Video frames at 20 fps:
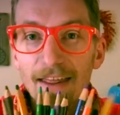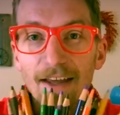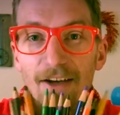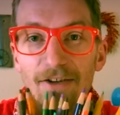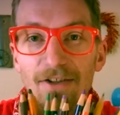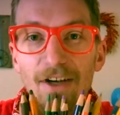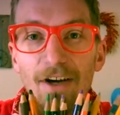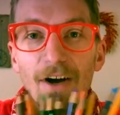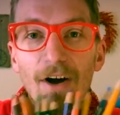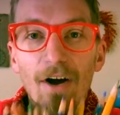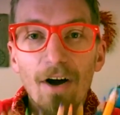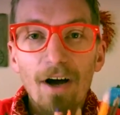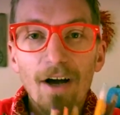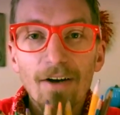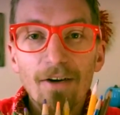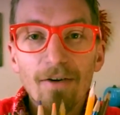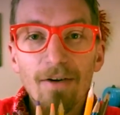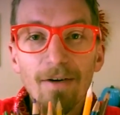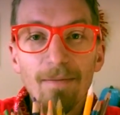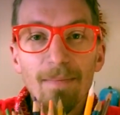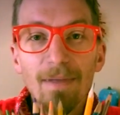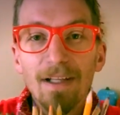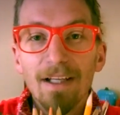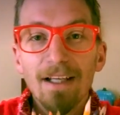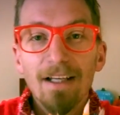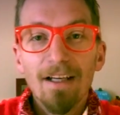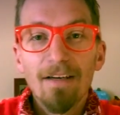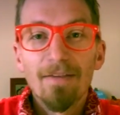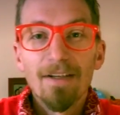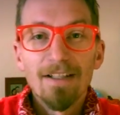There's 100
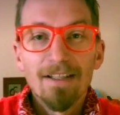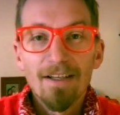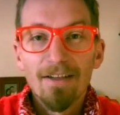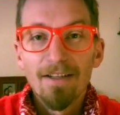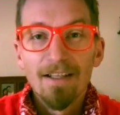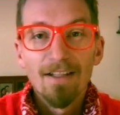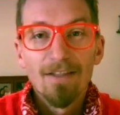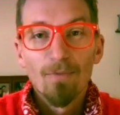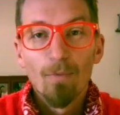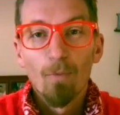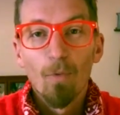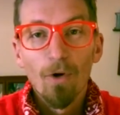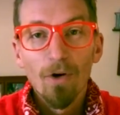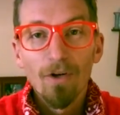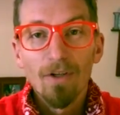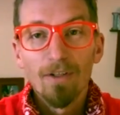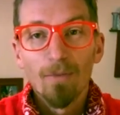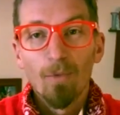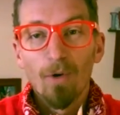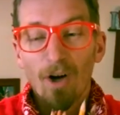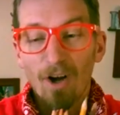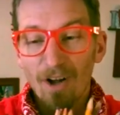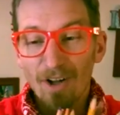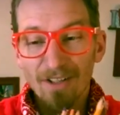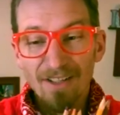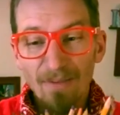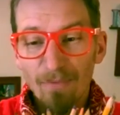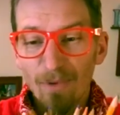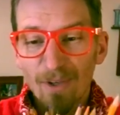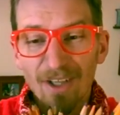million of us on this world and we're
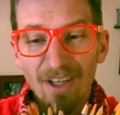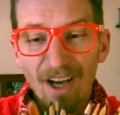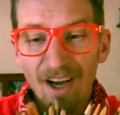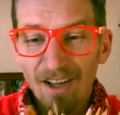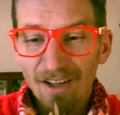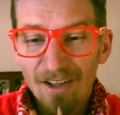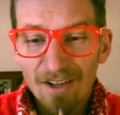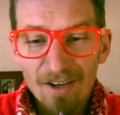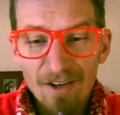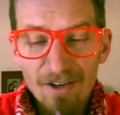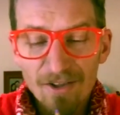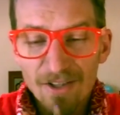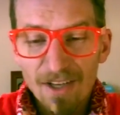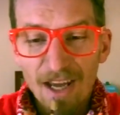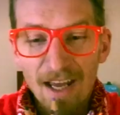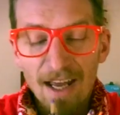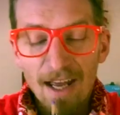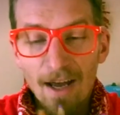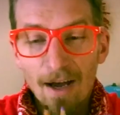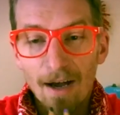all different colors.